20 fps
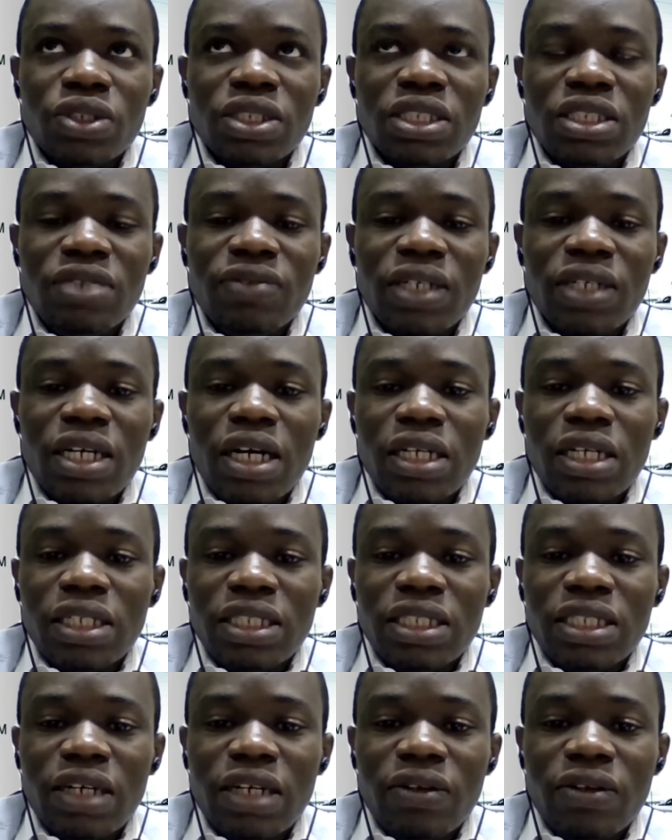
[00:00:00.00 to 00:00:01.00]
significantly
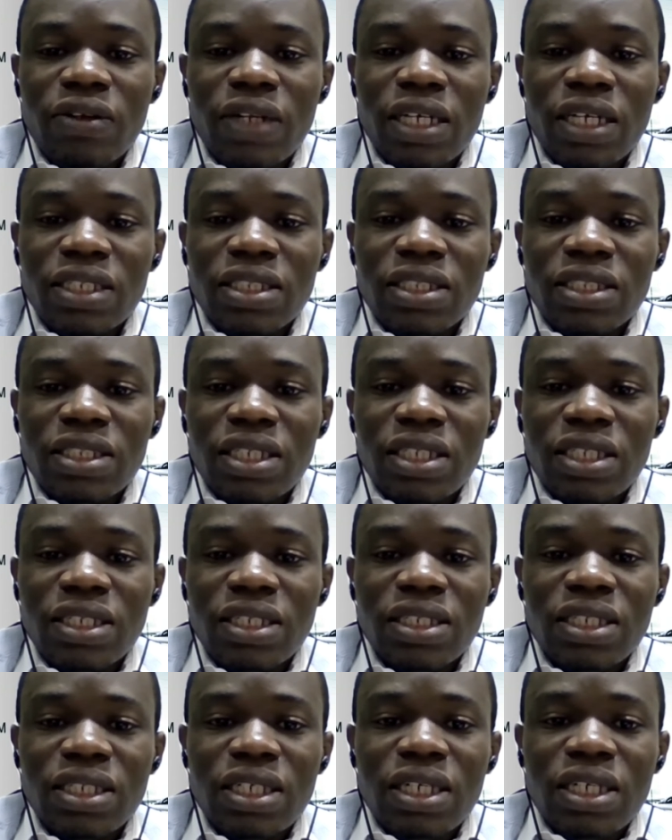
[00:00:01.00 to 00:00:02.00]
down last year,
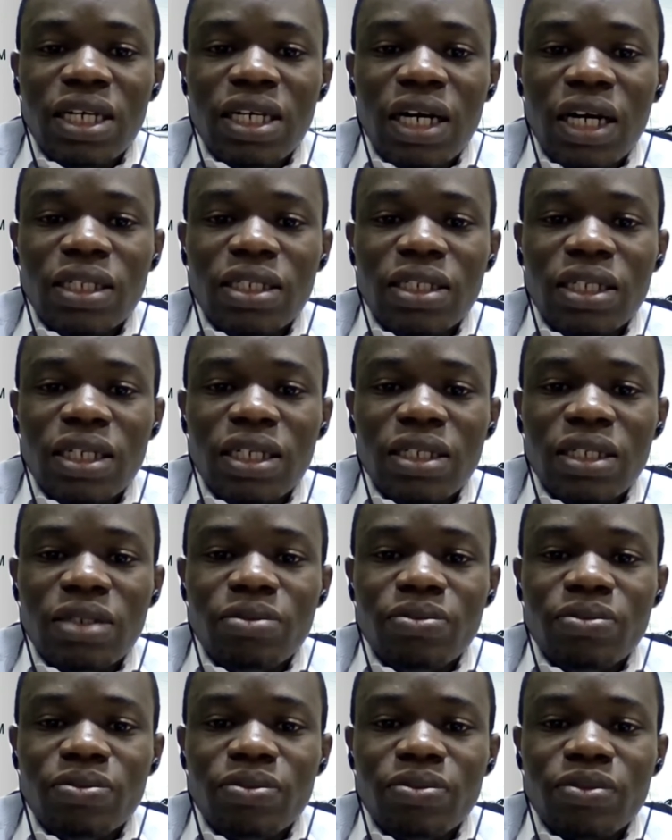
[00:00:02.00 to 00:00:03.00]
and
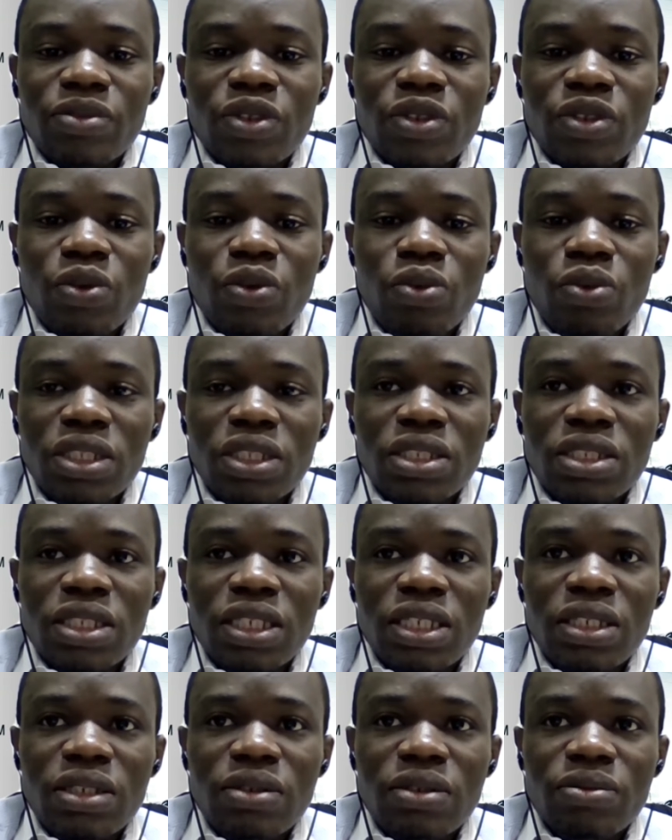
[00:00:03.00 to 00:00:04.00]
with
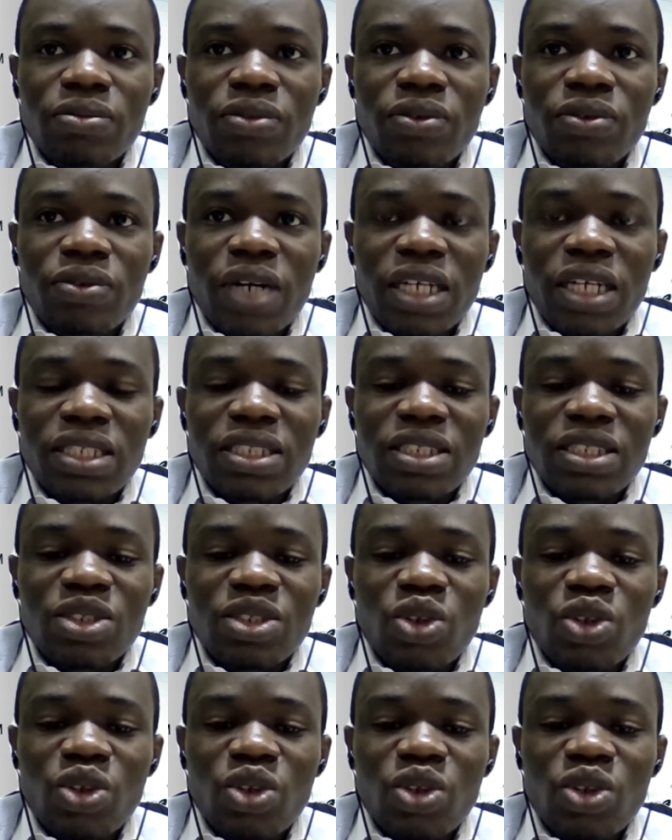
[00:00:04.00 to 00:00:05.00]
the rise in
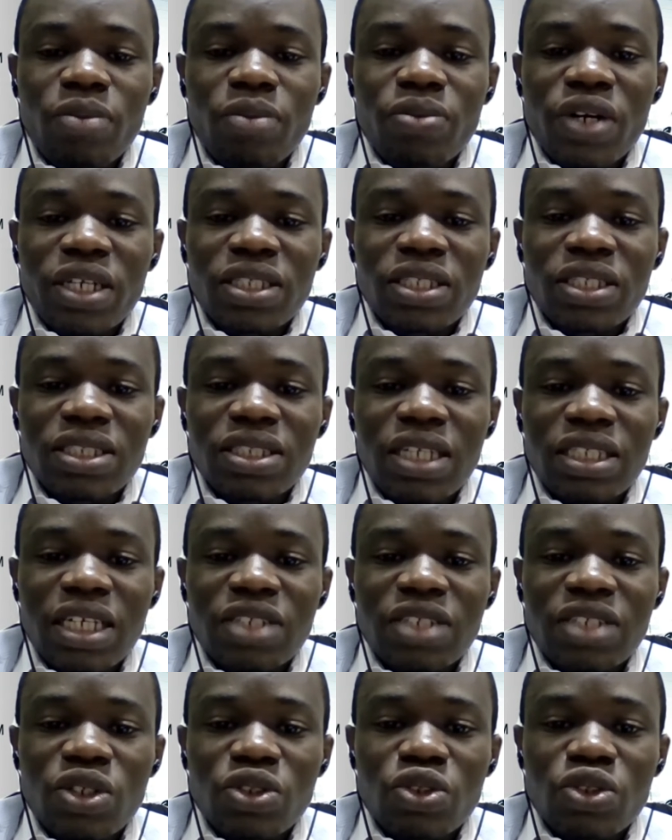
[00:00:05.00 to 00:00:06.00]
oil prices, that
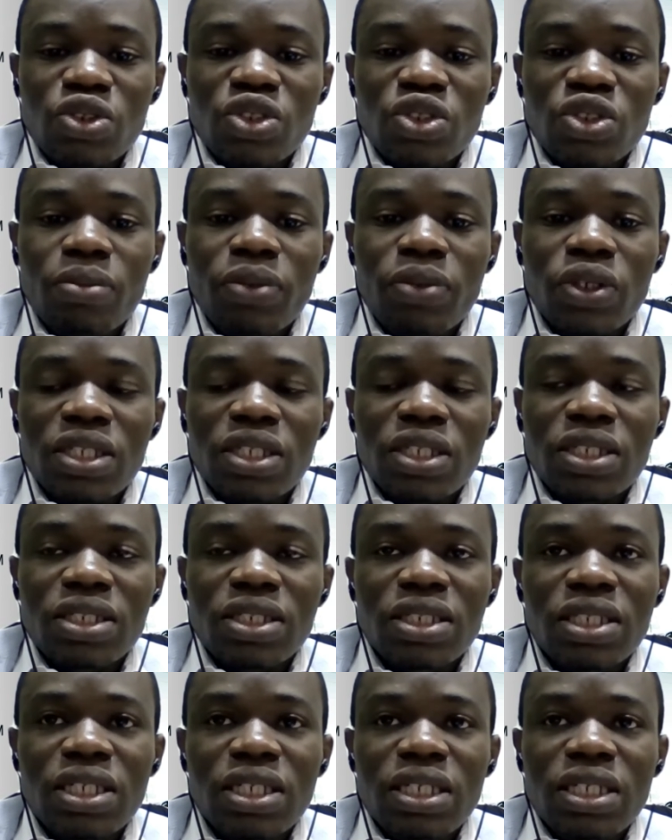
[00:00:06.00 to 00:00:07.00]
has also supported
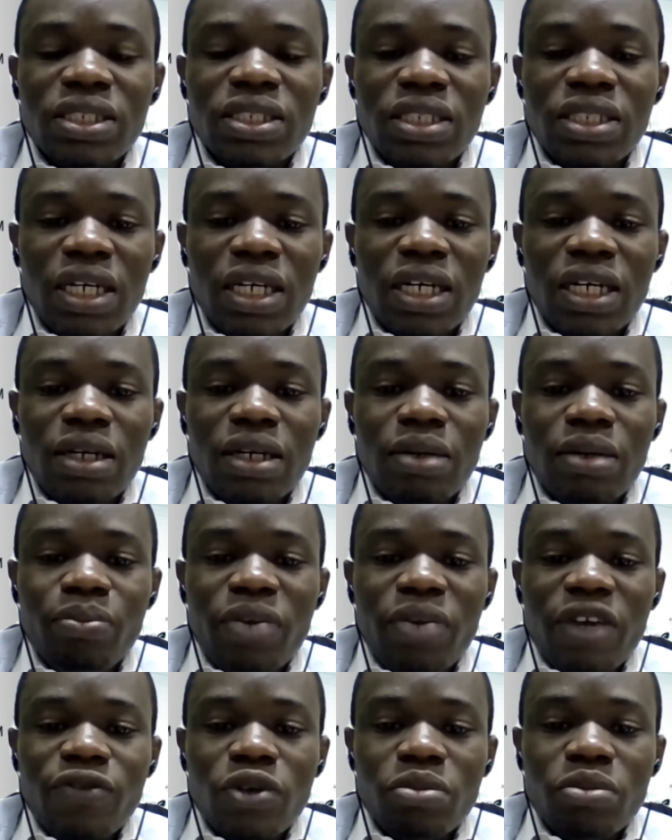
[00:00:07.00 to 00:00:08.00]
their
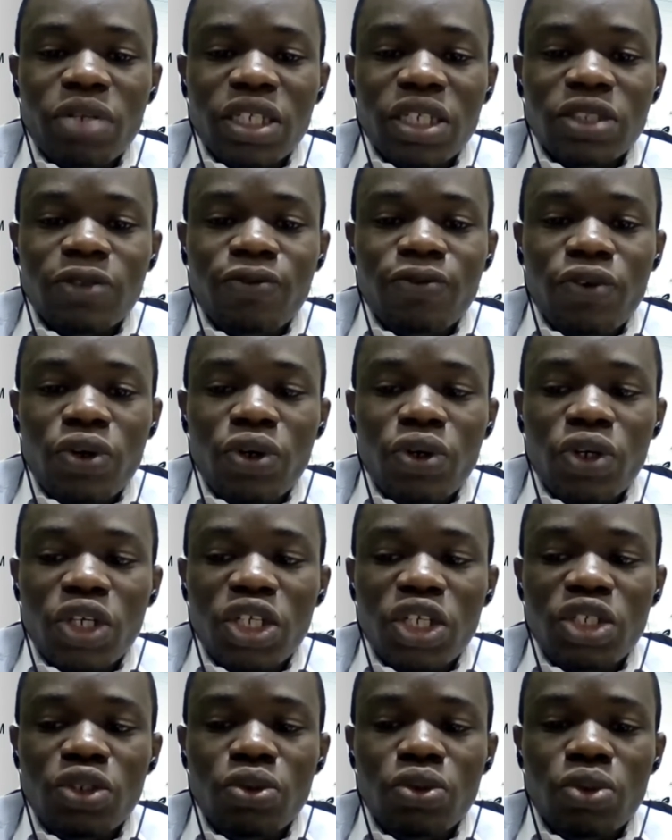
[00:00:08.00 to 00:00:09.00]
performance for
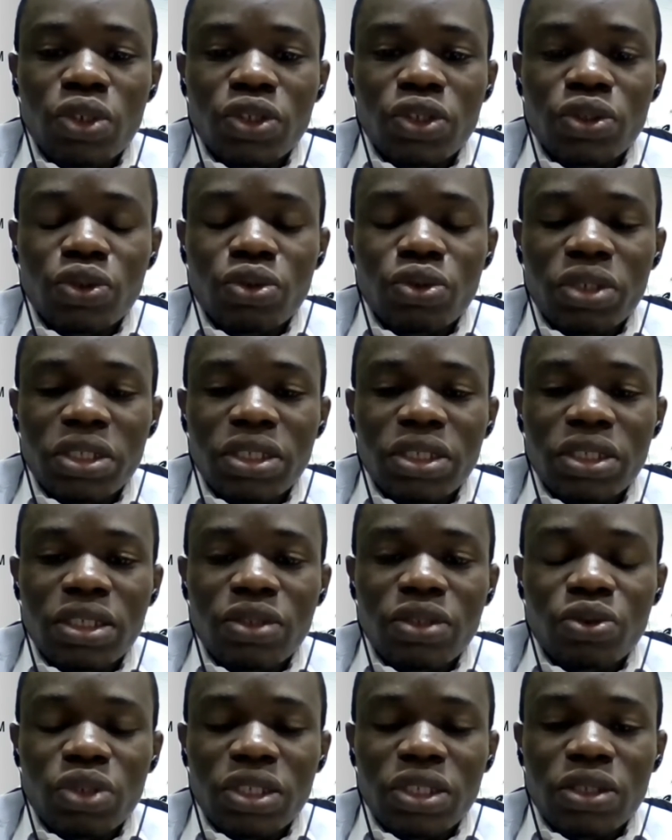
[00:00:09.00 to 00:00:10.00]
Q1
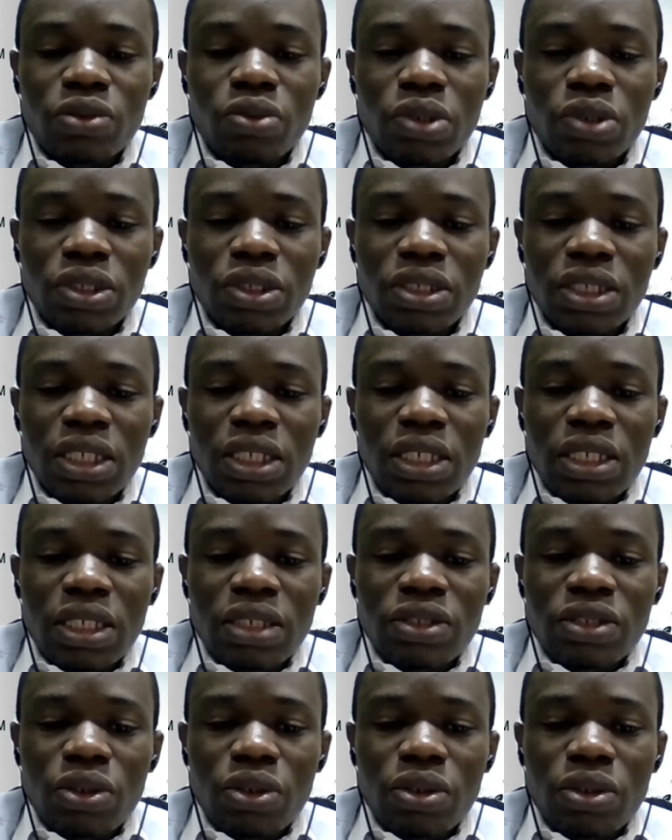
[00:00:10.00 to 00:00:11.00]
2021.
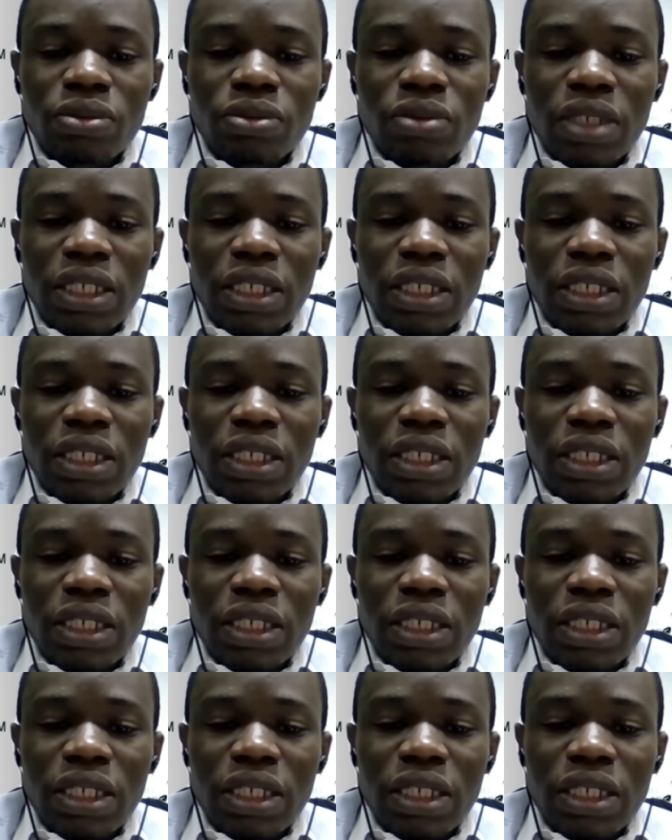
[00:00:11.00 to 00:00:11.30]
So